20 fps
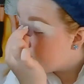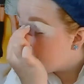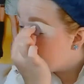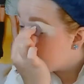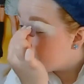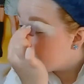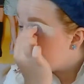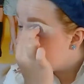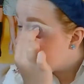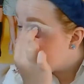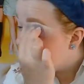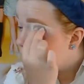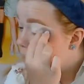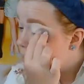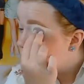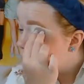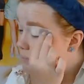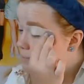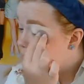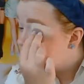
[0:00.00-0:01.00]
but
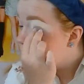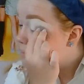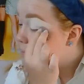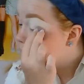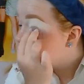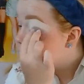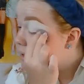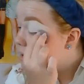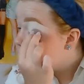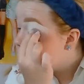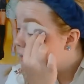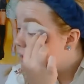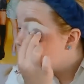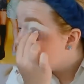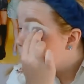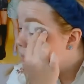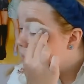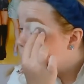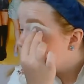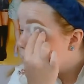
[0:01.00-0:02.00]
now
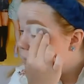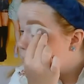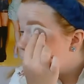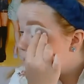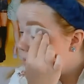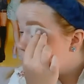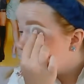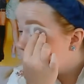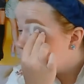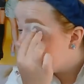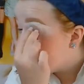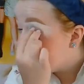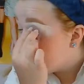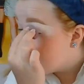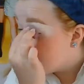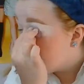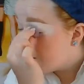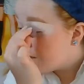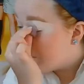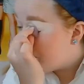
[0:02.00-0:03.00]
with doing
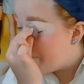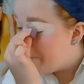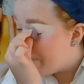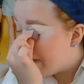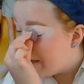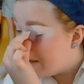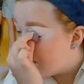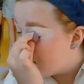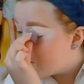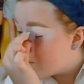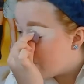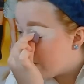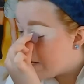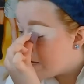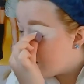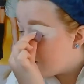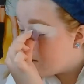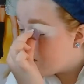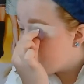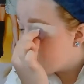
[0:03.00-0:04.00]
anything base
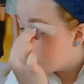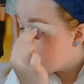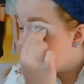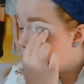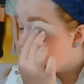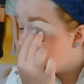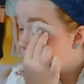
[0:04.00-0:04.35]
wise,